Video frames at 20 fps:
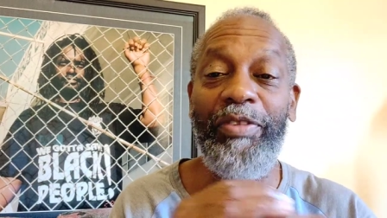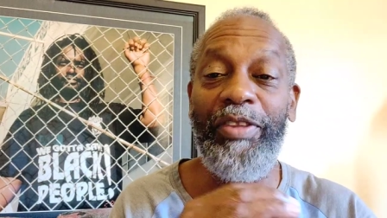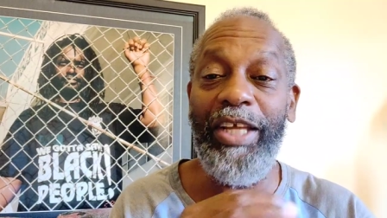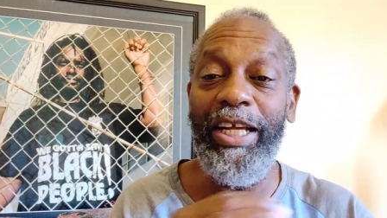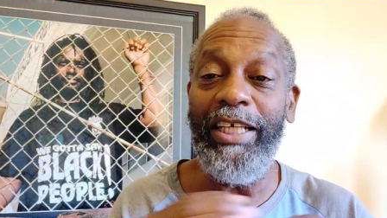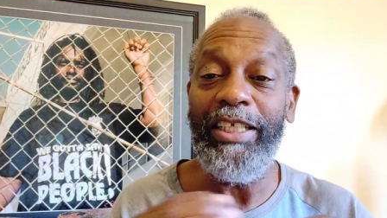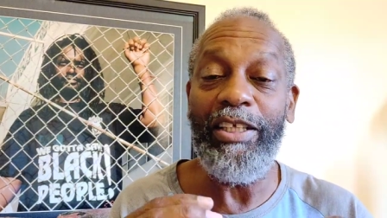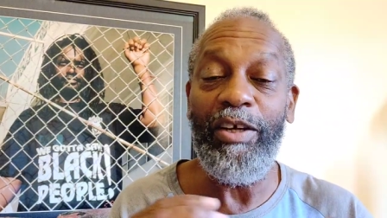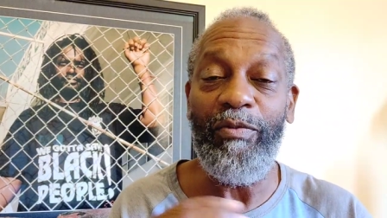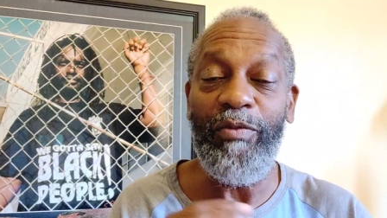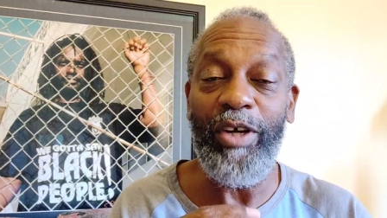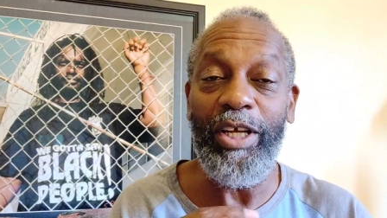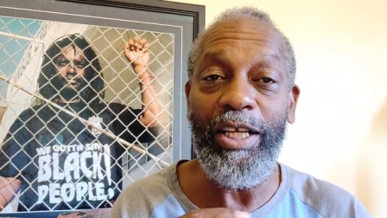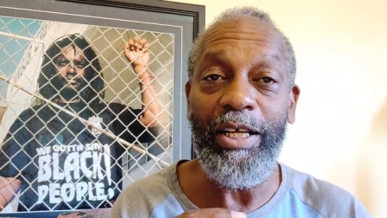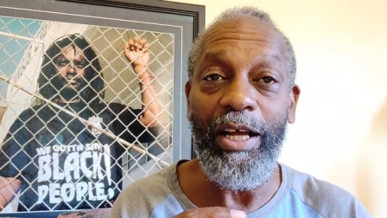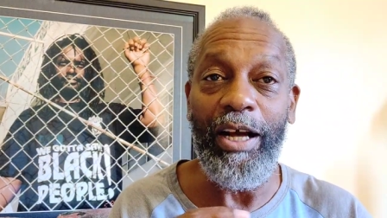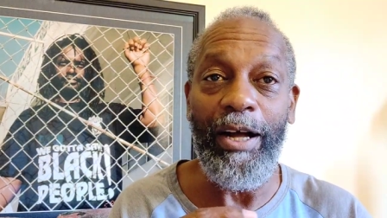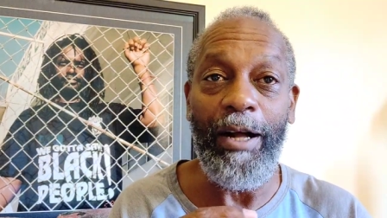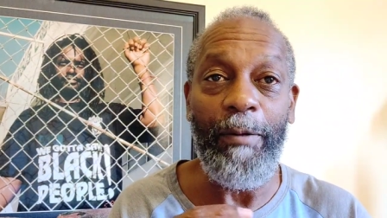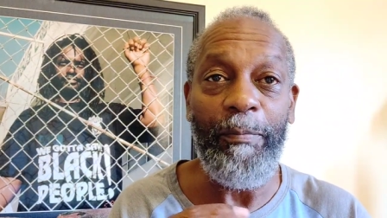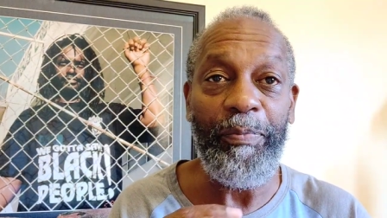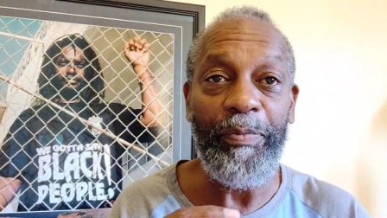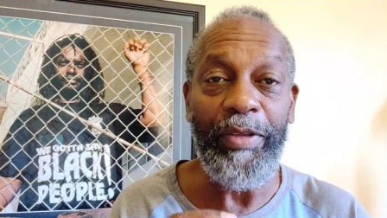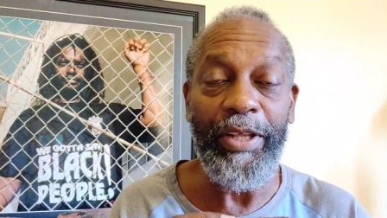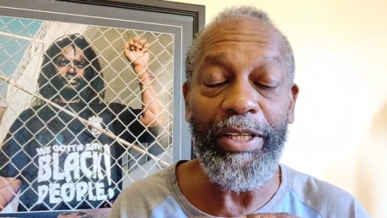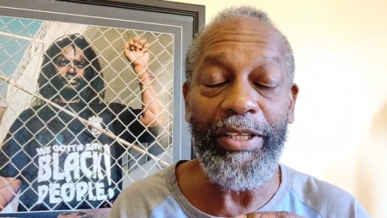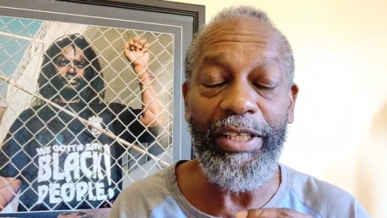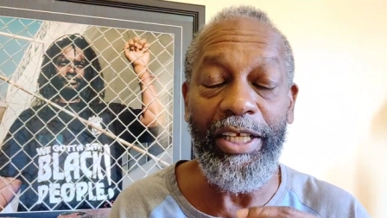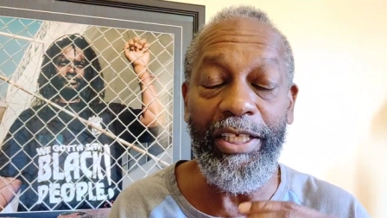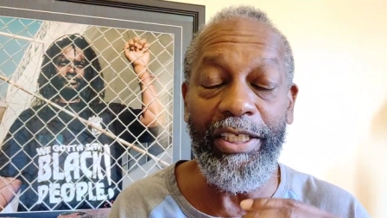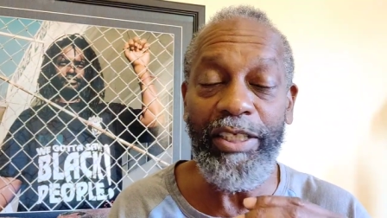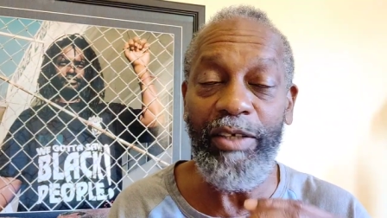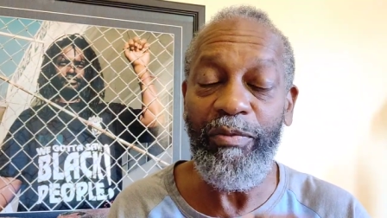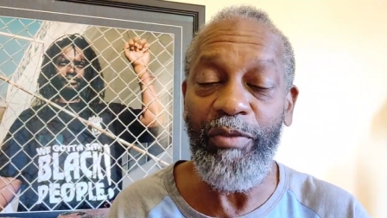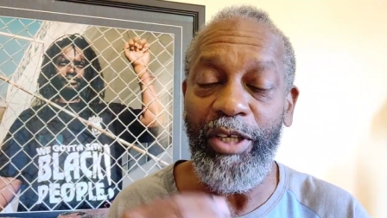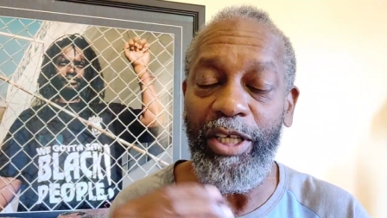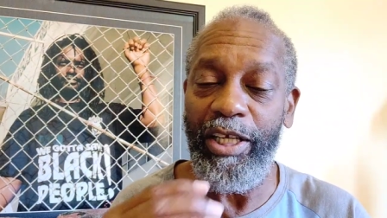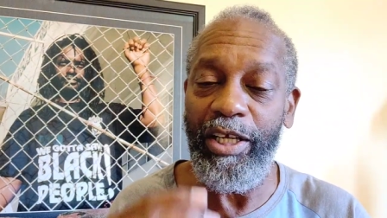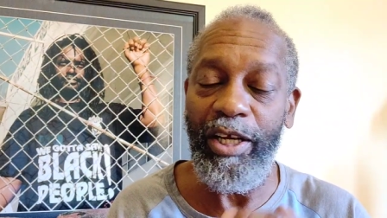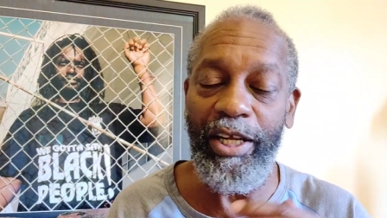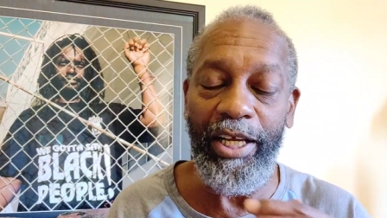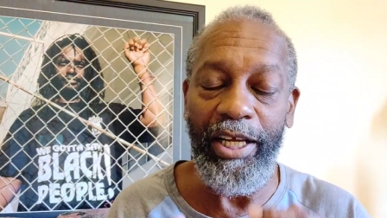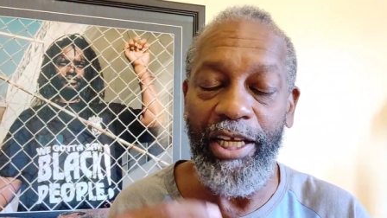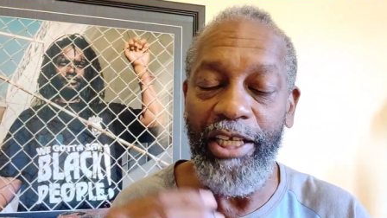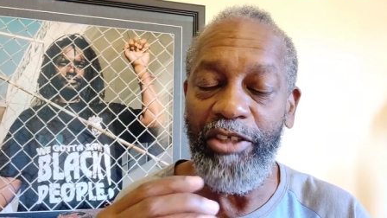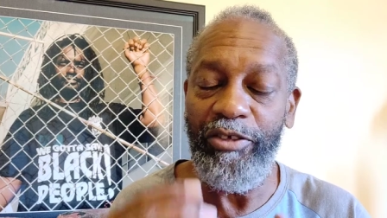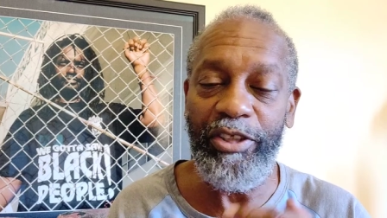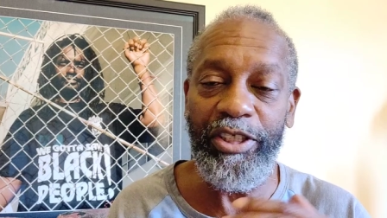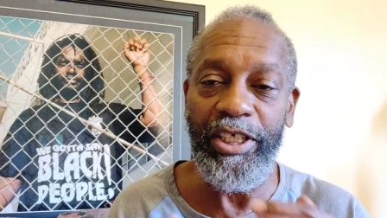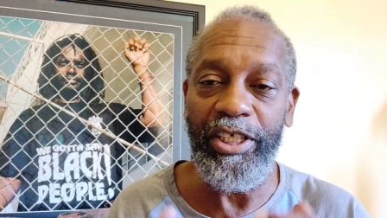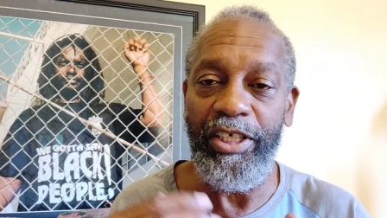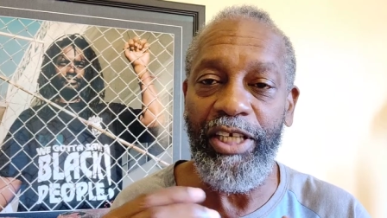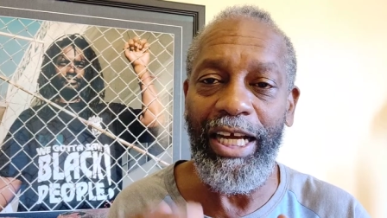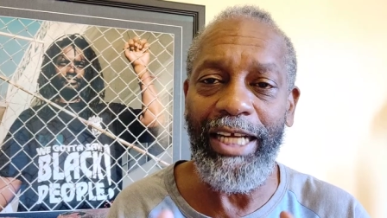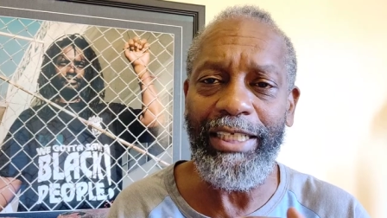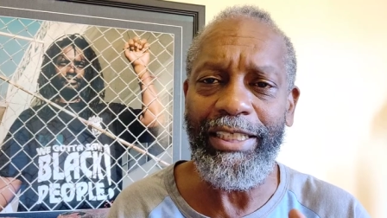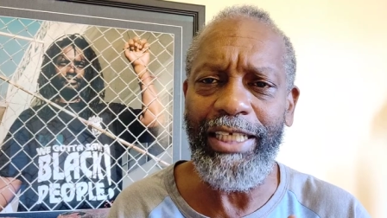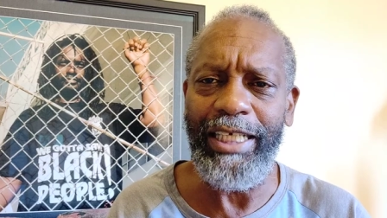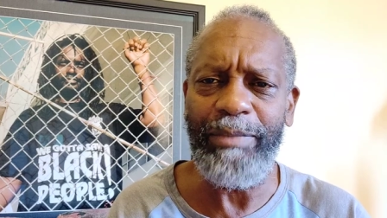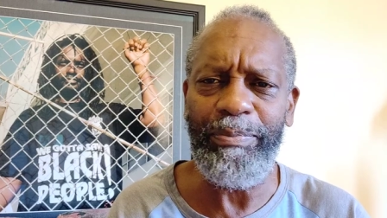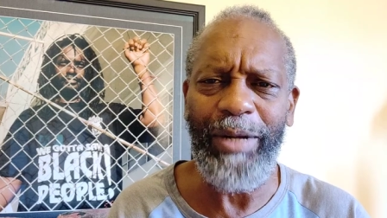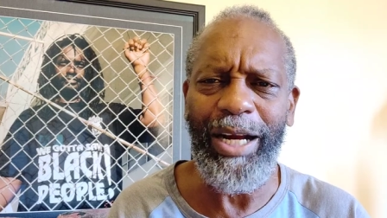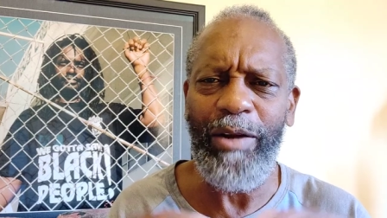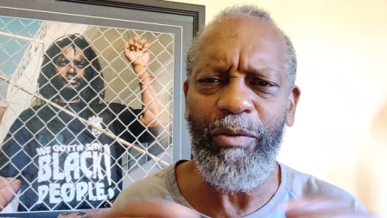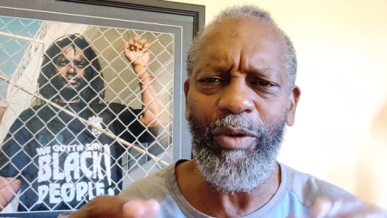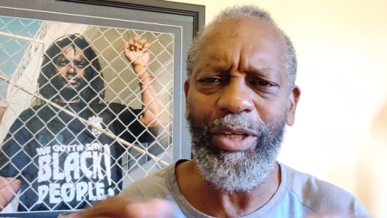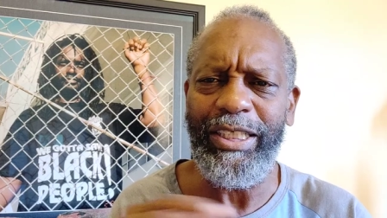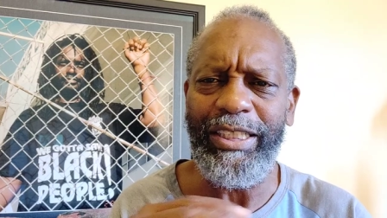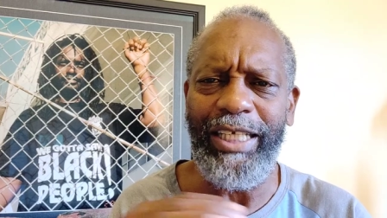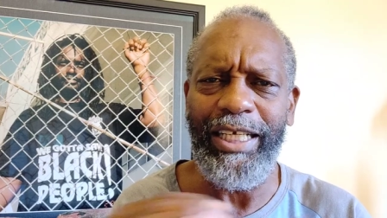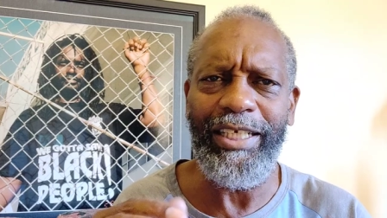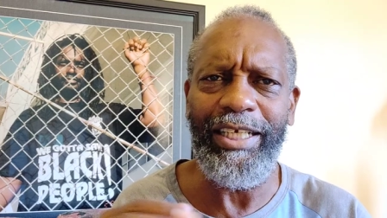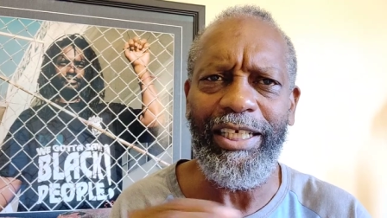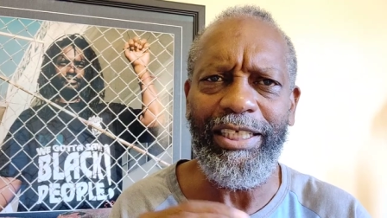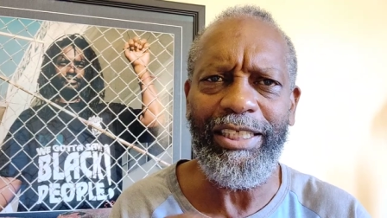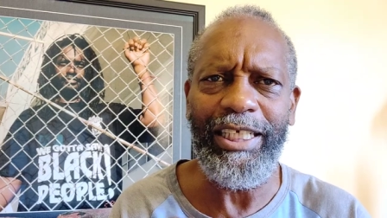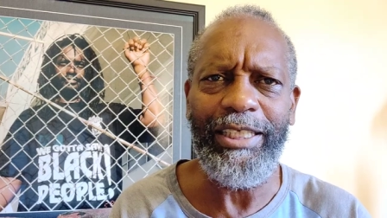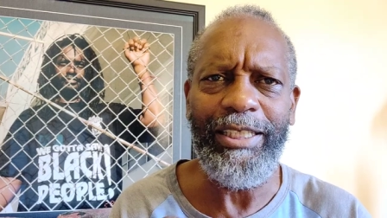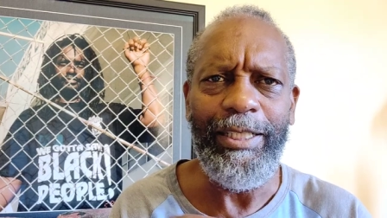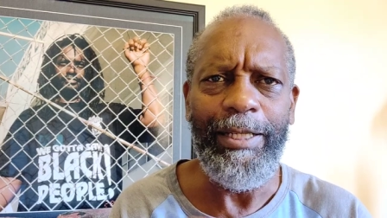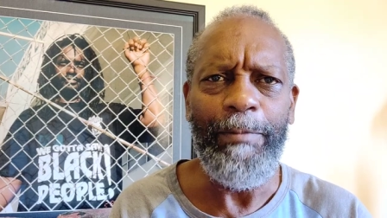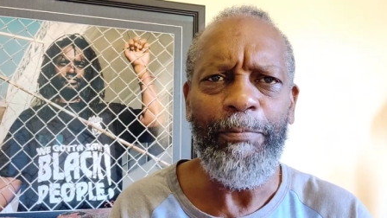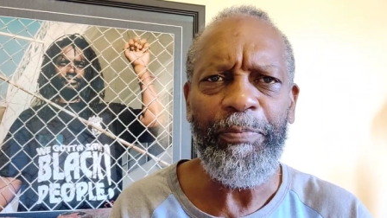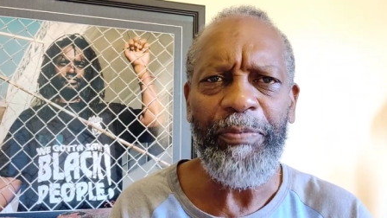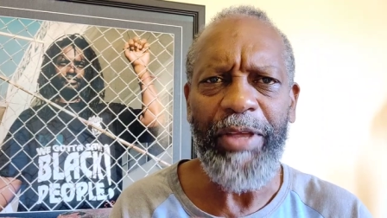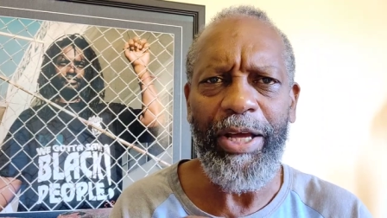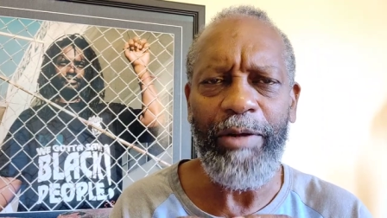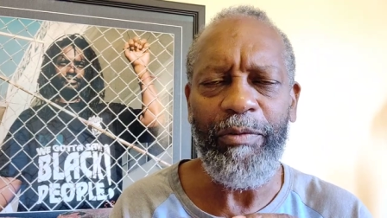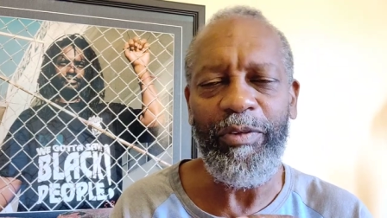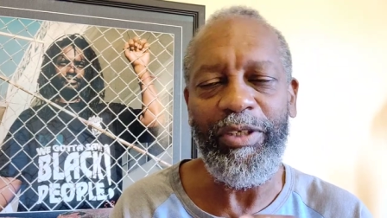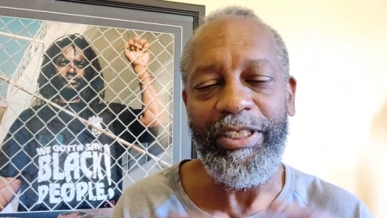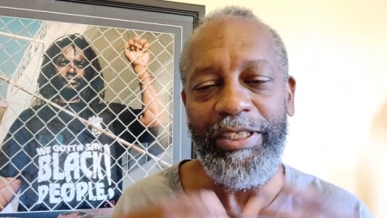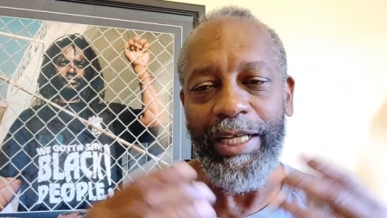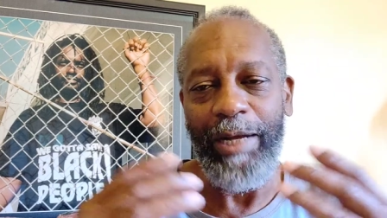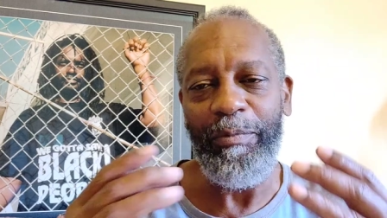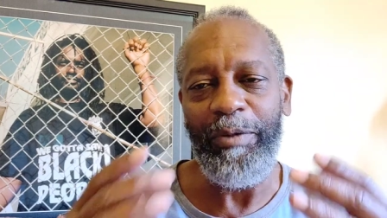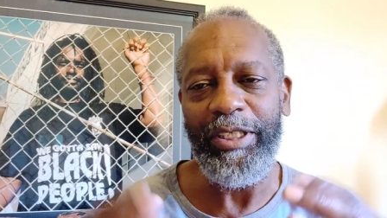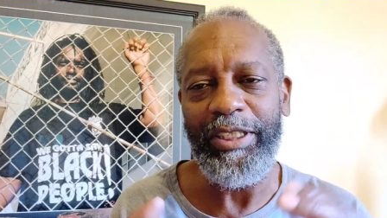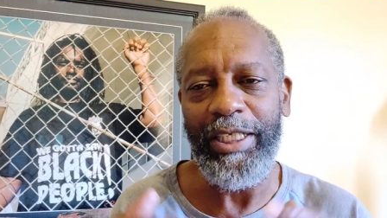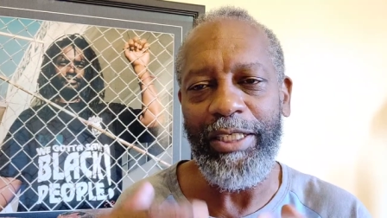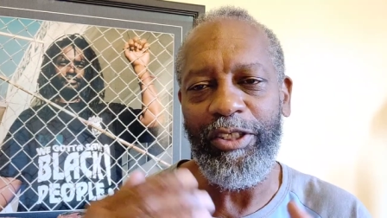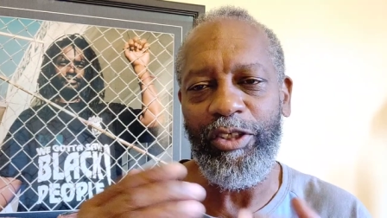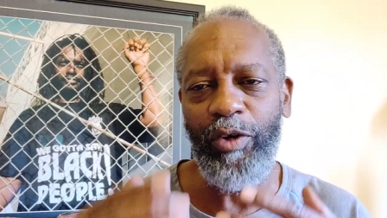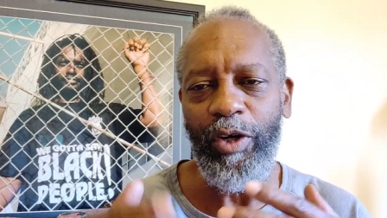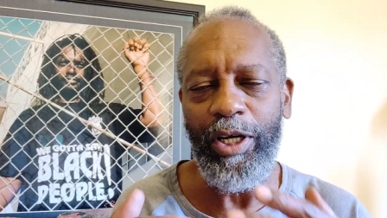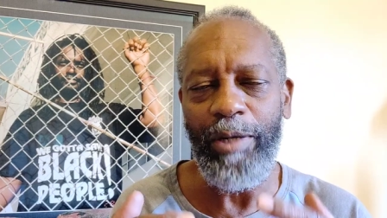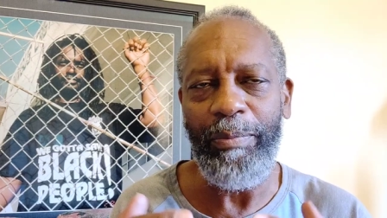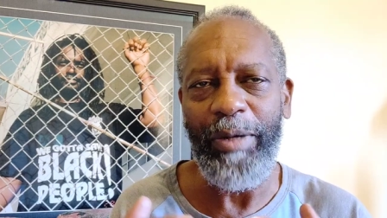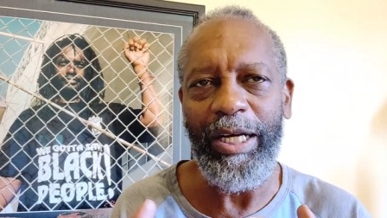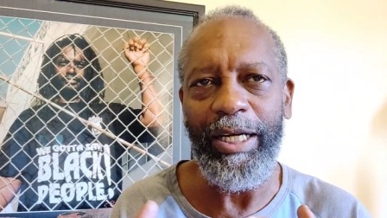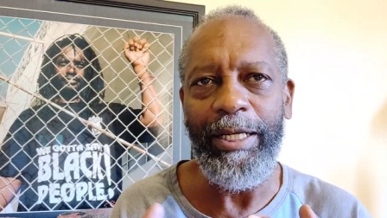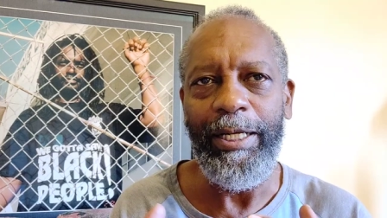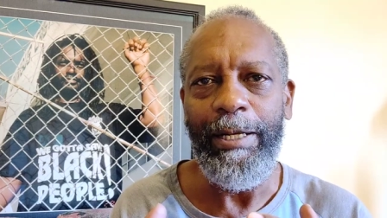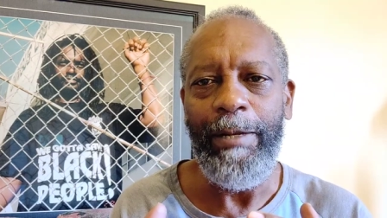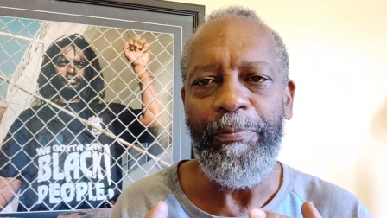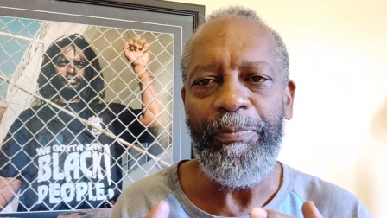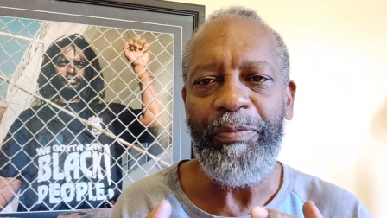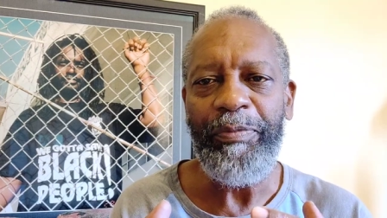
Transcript: Things are really um things are really interesting in the United States. But I want to say United States. Uh, say I want to say talk about it.